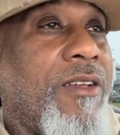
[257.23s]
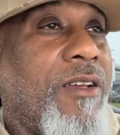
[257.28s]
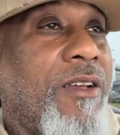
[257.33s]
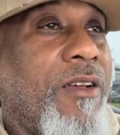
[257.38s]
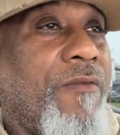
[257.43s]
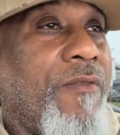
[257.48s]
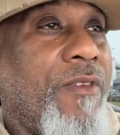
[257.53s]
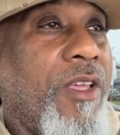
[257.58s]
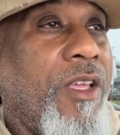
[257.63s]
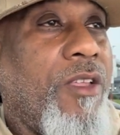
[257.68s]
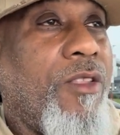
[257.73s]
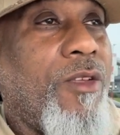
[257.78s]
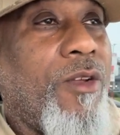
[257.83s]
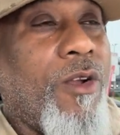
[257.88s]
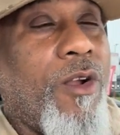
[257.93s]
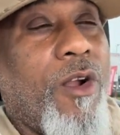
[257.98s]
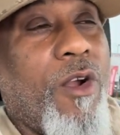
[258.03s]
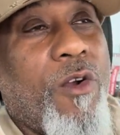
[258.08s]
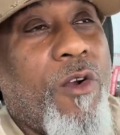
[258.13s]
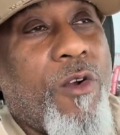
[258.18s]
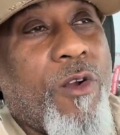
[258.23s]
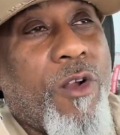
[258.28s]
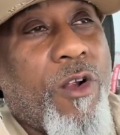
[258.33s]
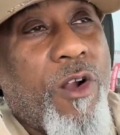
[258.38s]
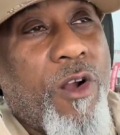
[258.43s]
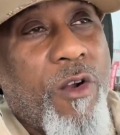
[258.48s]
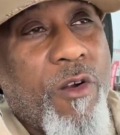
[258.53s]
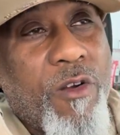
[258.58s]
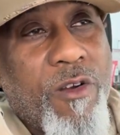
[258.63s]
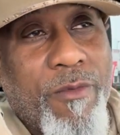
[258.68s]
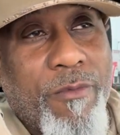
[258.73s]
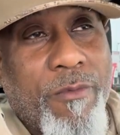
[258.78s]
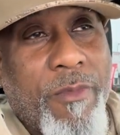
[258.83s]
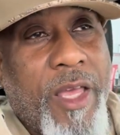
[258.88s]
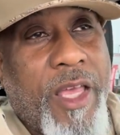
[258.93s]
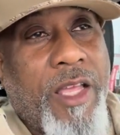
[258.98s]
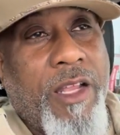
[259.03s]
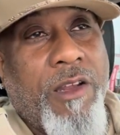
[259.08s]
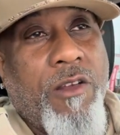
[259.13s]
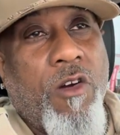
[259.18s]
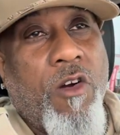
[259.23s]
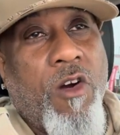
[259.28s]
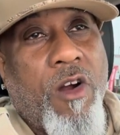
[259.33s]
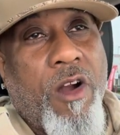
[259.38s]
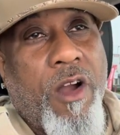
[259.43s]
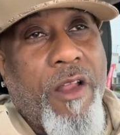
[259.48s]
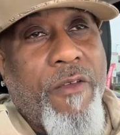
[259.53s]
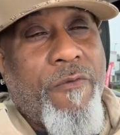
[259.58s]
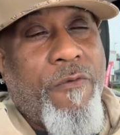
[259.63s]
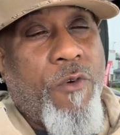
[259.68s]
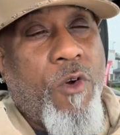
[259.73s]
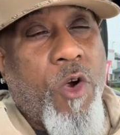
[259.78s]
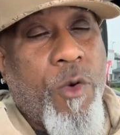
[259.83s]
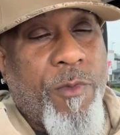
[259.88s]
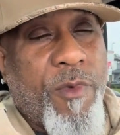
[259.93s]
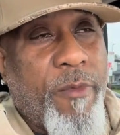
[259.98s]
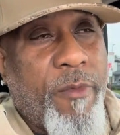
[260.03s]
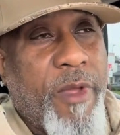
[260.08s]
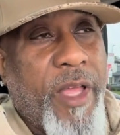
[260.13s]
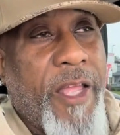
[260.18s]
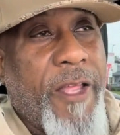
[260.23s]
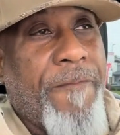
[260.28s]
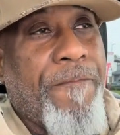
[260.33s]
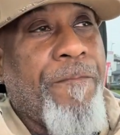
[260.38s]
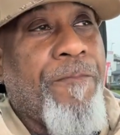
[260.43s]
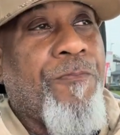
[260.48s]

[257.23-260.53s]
of either her current mate or a former mate